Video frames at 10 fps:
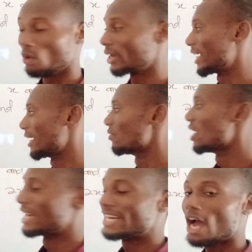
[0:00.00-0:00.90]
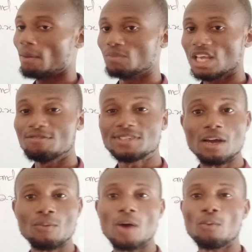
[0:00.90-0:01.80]
Okay, now if
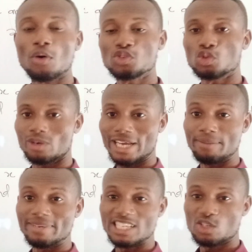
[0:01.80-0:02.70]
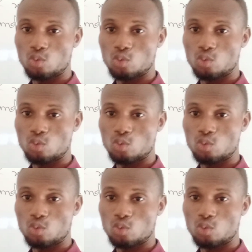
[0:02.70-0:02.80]
someone wants to eliminate